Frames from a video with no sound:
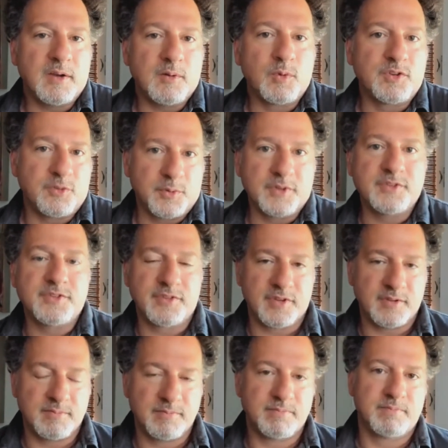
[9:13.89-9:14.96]
which was
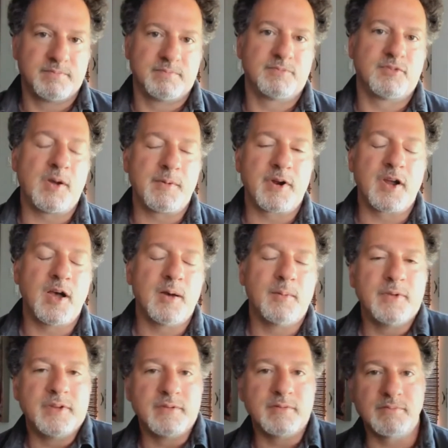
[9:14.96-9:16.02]
the primary
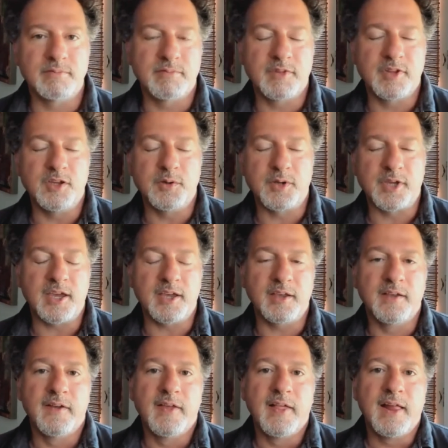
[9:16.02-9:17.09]
hub in the UK.